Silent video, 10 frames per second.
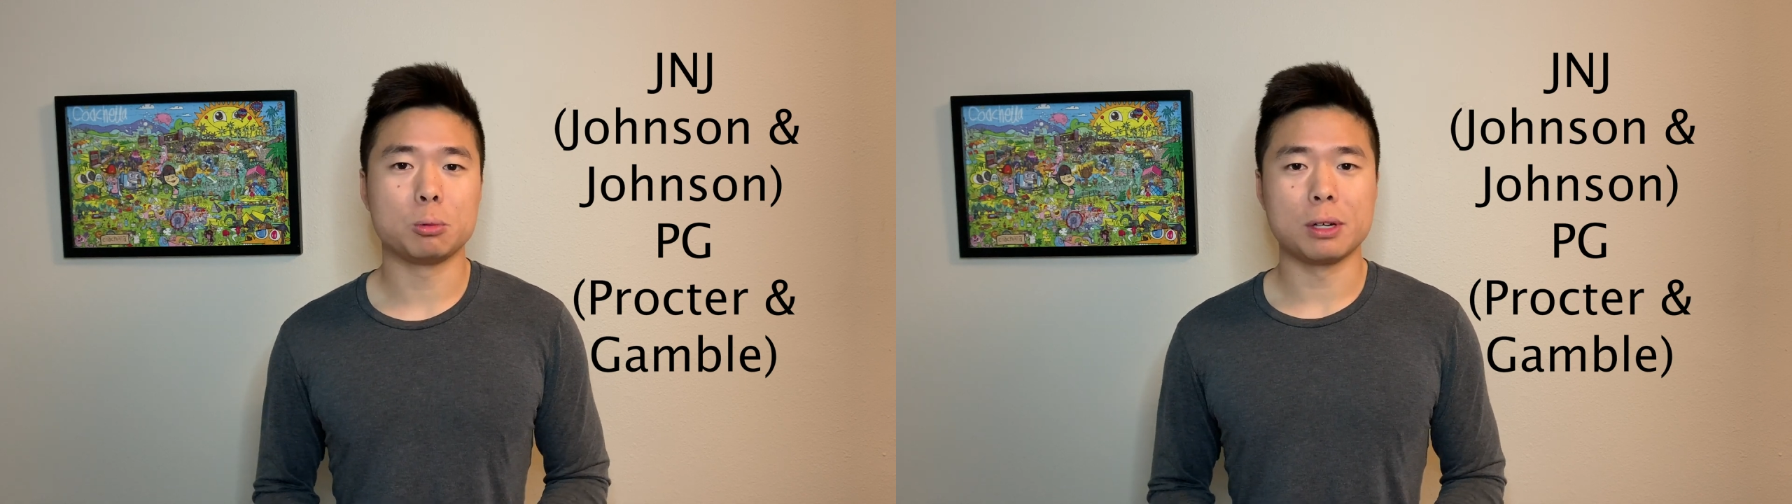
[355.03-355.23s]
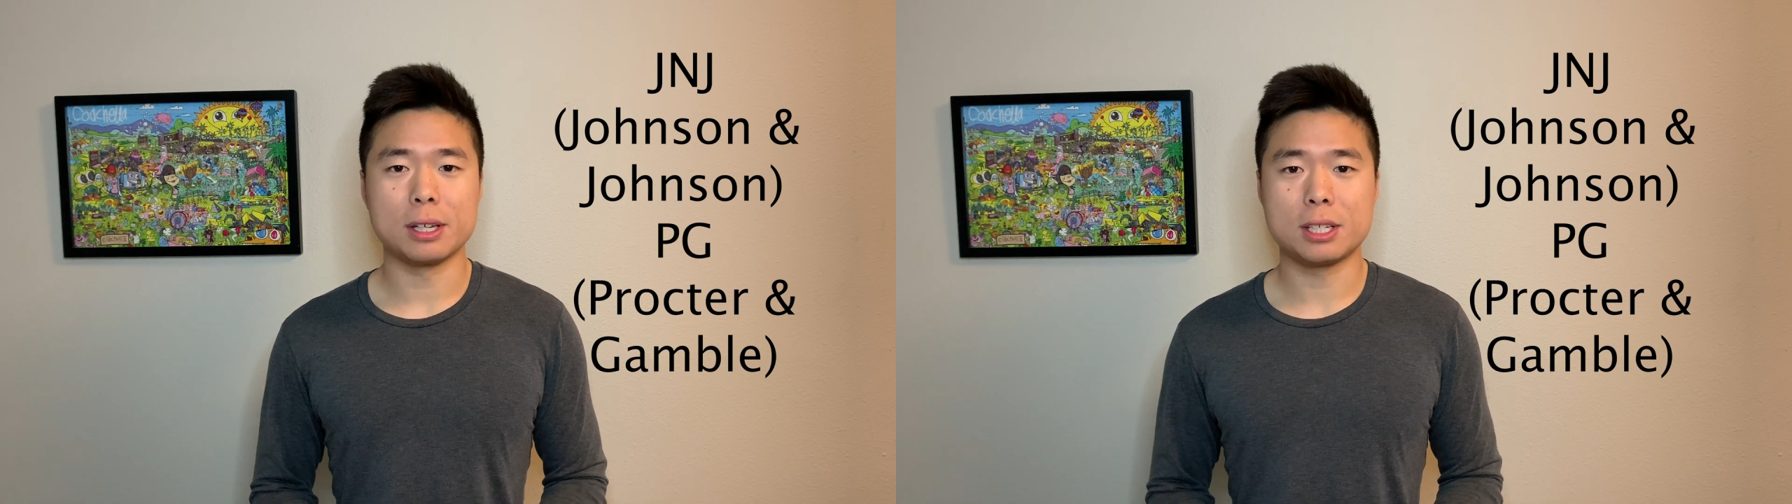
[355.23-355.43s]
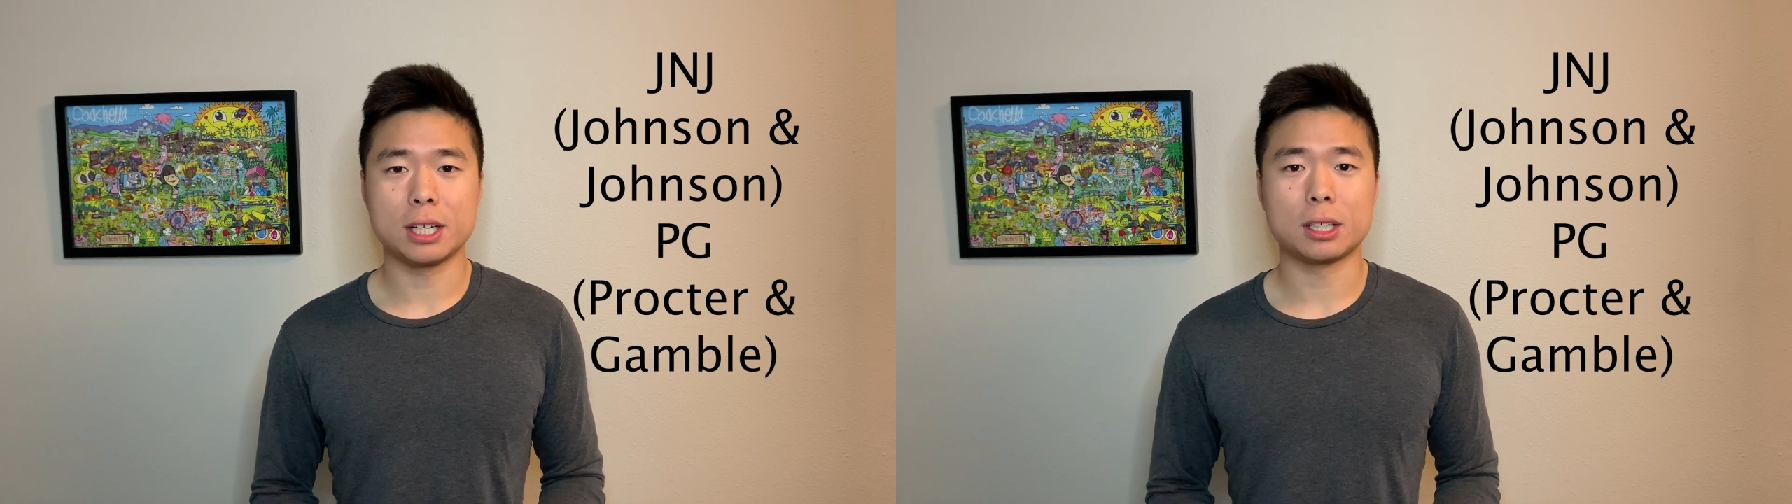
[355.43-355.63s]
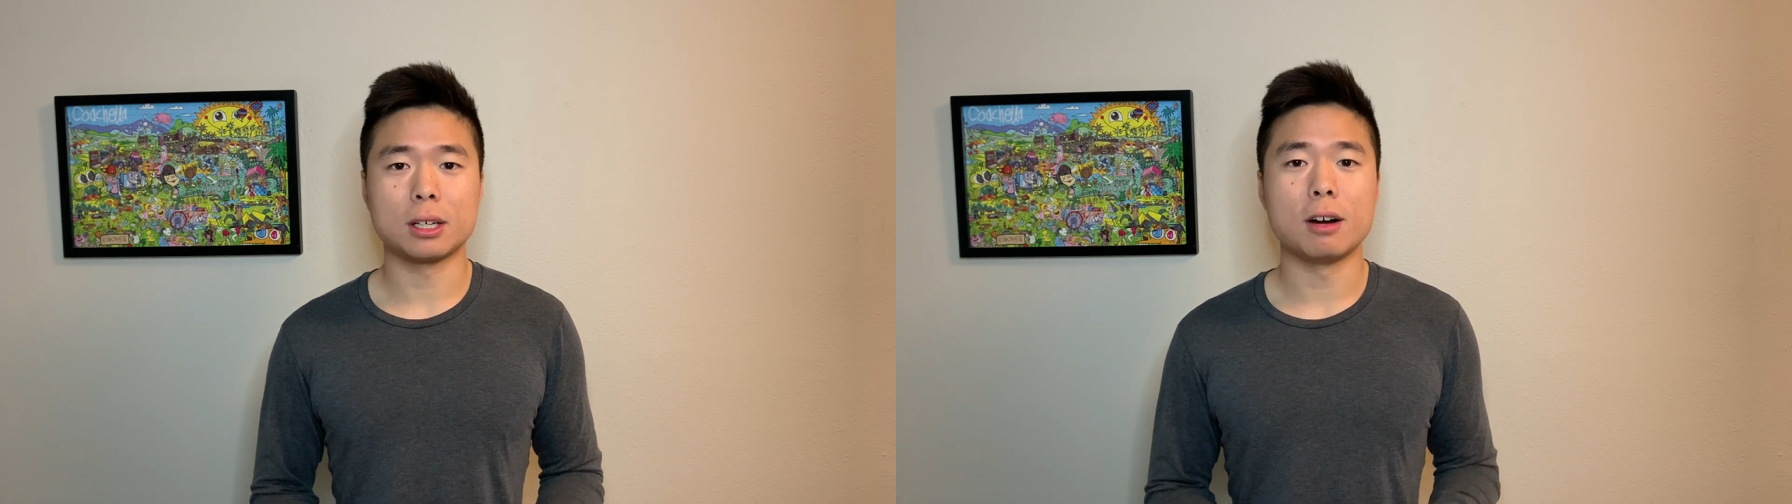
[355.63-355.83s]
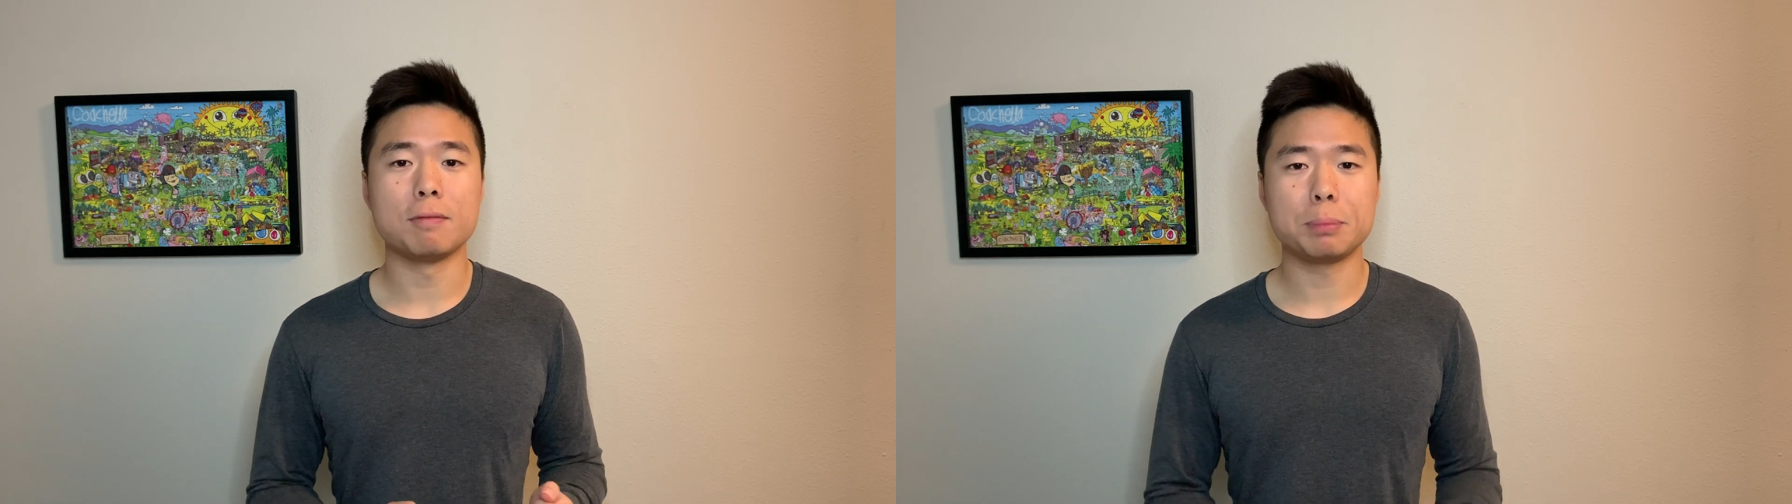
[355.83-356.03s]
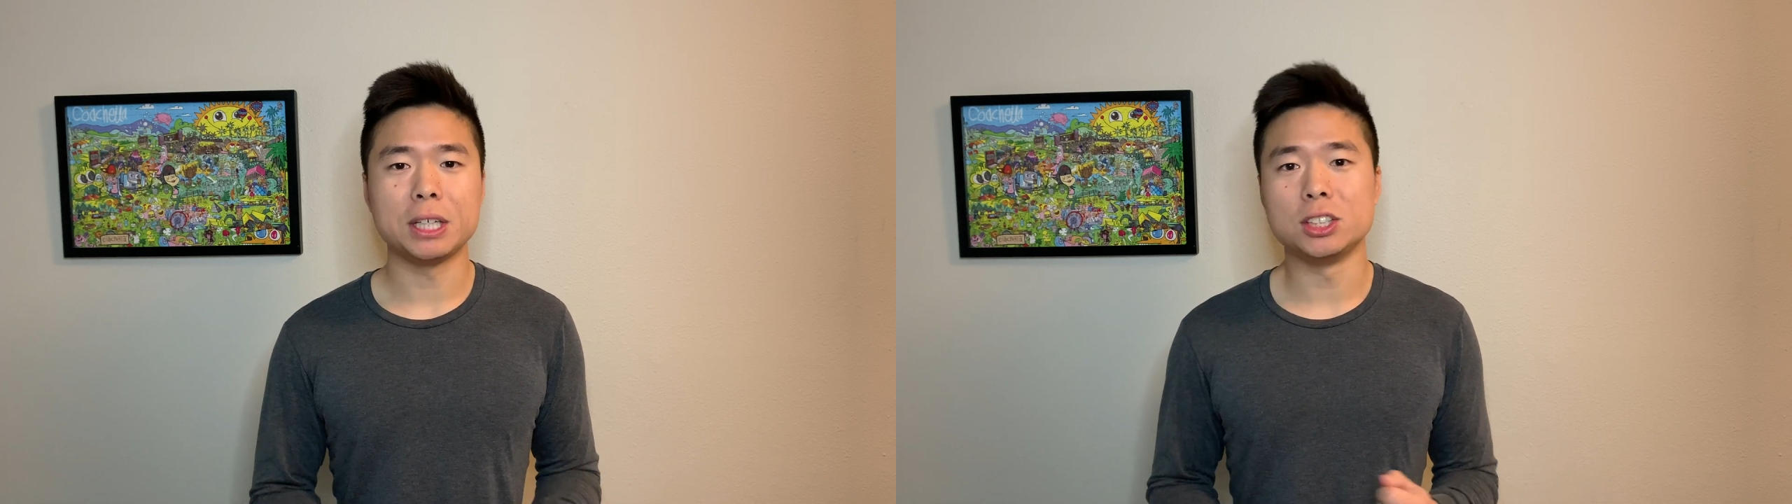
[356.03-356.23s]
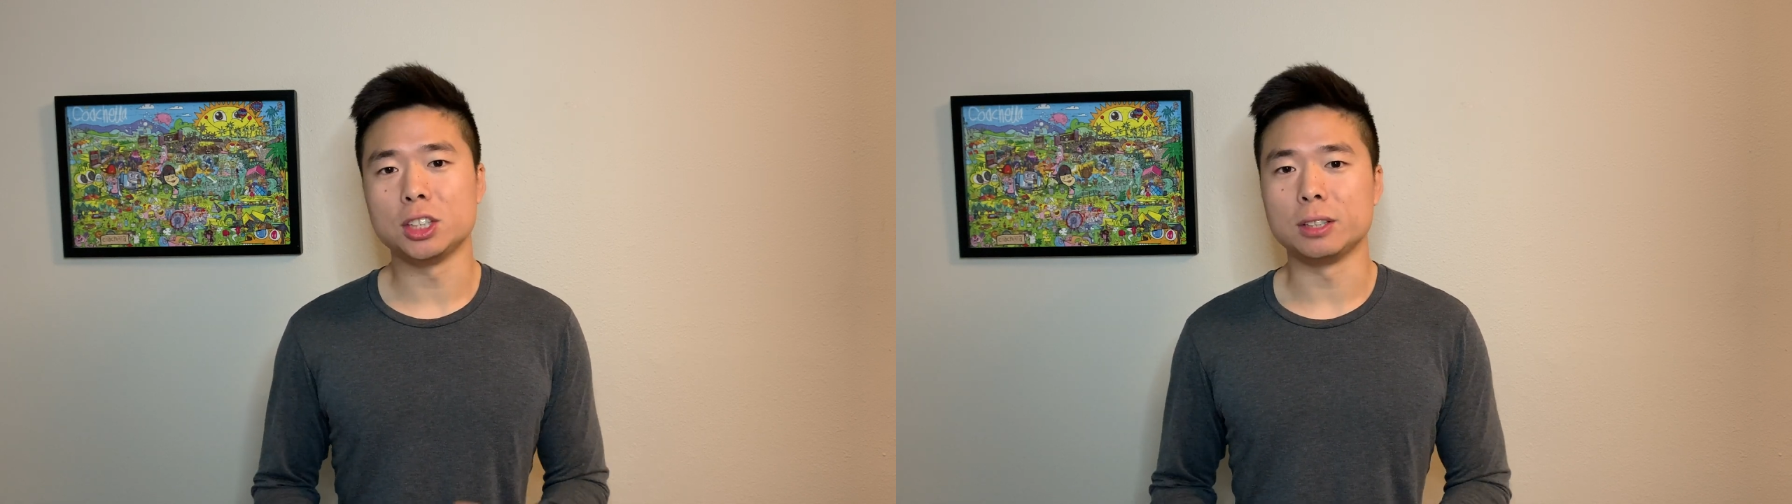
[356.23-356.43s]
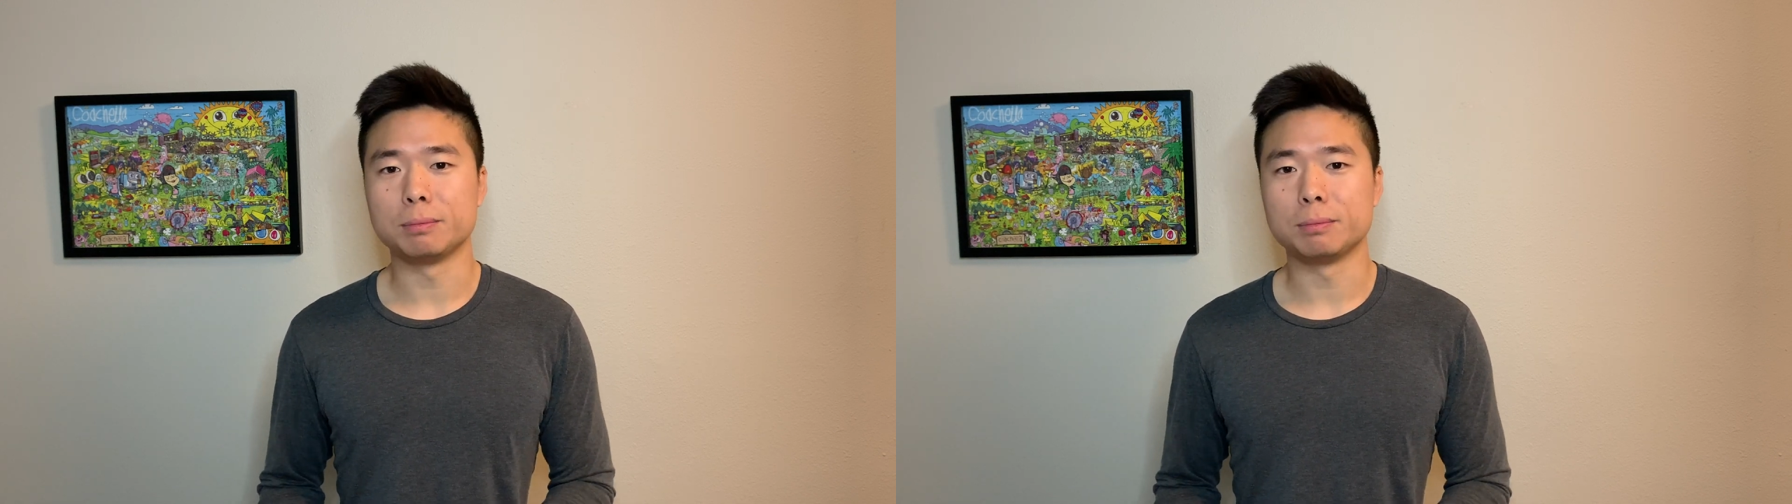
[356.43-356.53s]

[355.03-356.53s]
with a ticker of PG.